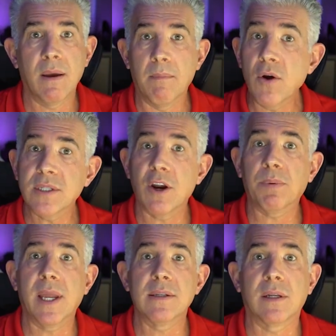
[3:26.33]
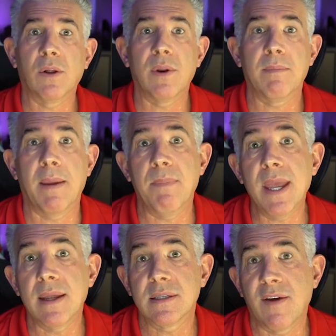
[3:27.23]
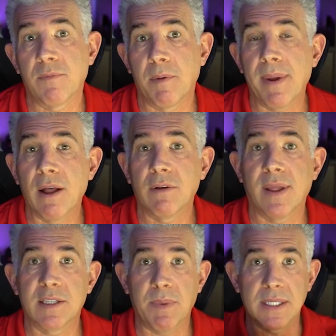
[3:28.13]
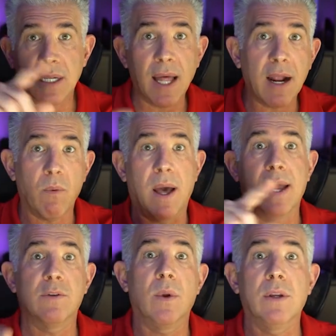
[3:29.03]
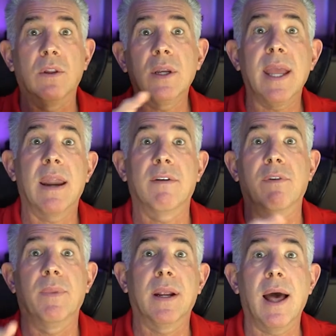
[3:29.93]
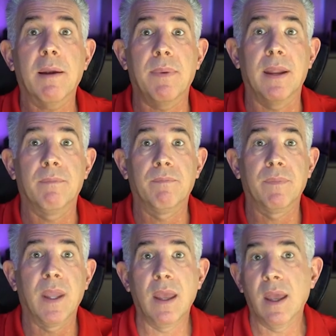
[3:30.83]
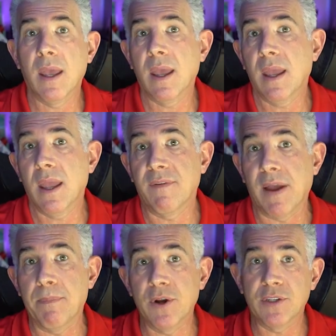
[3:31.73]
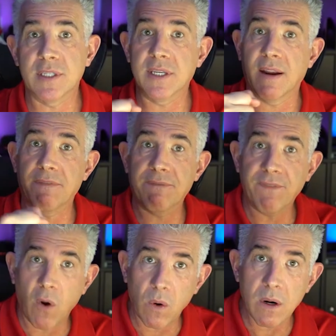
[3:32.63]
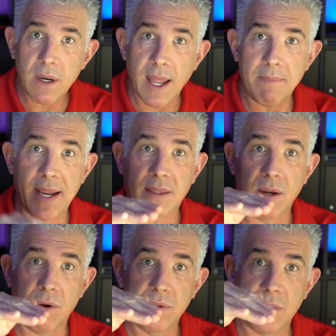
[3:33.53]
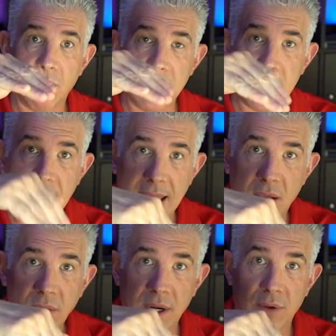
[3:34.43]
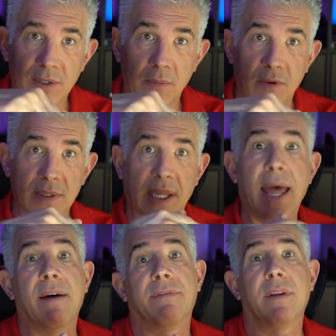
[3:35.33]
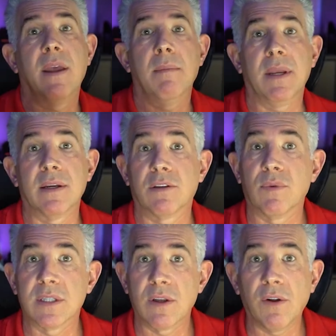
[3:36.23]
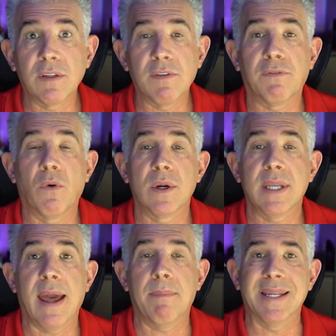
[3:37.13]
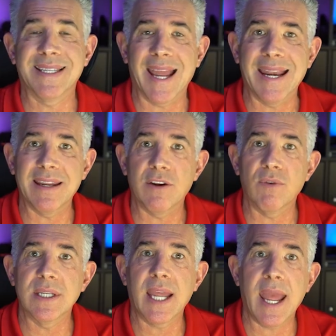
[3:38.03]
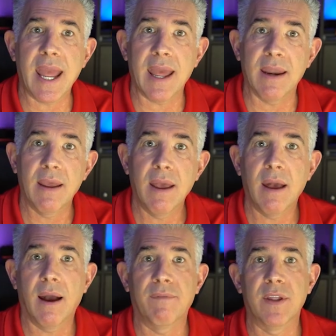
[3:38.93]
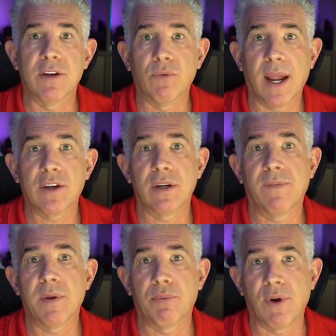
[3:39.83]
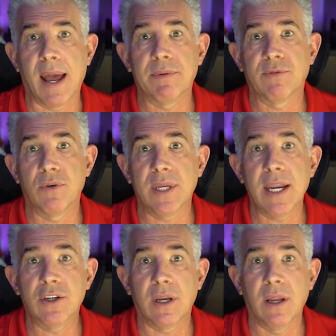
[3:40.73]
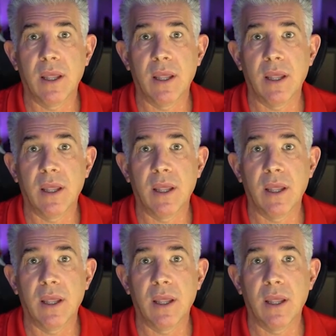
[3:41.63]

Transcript: Most airplanes, including my Pitts, have a propeller that spins clockwise when you look at it from the cockpit. If I push the stick forward and make the nose go down, it also moves left because the result of the force happens 90 degrees ahead of the direction of the prop's rotation.